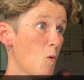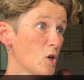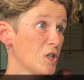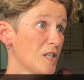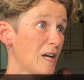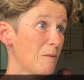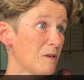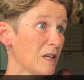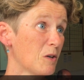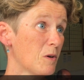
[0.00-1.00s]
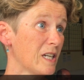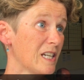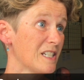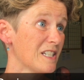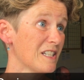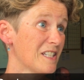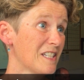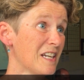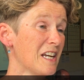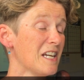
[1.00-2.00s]
what should happen in Queen
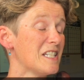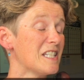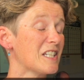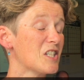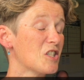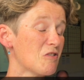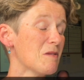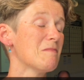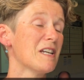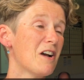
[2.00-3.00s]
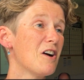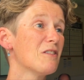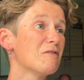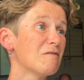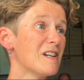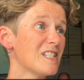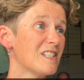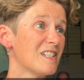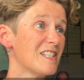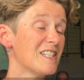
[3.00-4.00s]
Edith's. It's extremely hard for
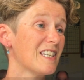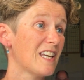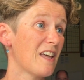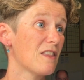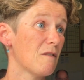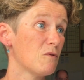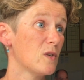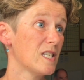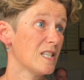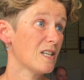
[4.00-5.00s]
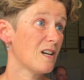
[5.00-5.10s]
residents to get their voices